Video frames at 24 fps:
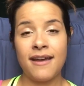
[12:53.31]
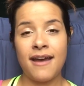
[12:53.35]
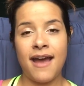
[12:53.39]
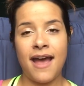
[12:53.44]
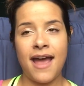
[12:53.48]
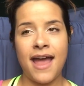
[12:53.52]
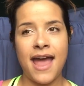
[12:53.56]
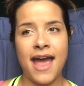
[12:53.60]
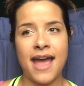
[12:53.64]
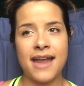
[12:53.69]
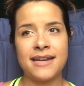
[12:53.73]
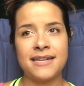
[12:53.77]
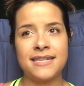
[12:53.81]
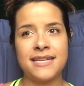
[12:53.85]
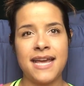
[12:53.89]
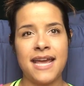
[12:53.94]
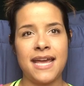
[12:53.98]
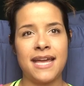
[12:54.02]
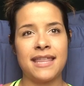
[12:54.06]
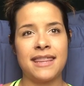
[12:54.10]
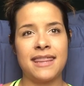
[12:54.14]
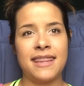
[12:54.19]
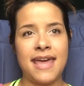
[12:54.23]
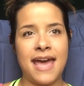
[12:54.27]
I had to
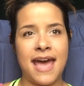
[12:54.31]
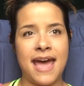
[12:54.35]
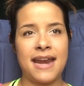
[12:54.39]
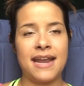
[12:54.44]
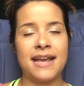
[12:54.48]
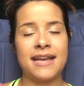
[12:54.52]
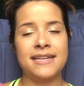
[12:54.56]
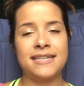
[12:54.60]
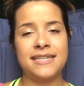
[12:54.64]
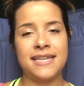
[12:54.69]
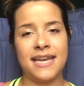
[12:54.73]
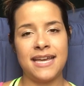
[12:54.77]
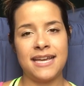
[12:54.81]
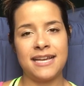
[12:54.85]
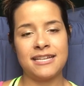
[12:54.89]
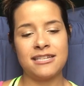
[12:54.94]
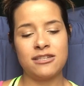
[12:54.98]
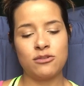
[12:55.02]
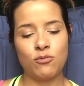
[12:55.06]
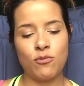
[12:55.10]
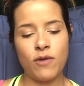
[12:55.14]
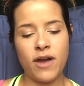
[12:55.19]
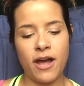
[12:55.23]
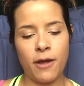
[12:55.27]
take that a day
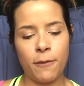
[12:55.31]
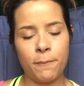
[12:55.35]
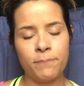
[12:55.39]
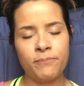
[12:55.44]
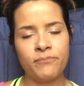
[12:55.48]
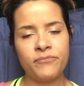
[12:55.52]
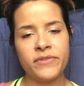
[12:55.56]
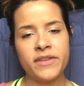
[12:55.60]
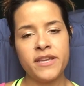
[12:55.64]
as well.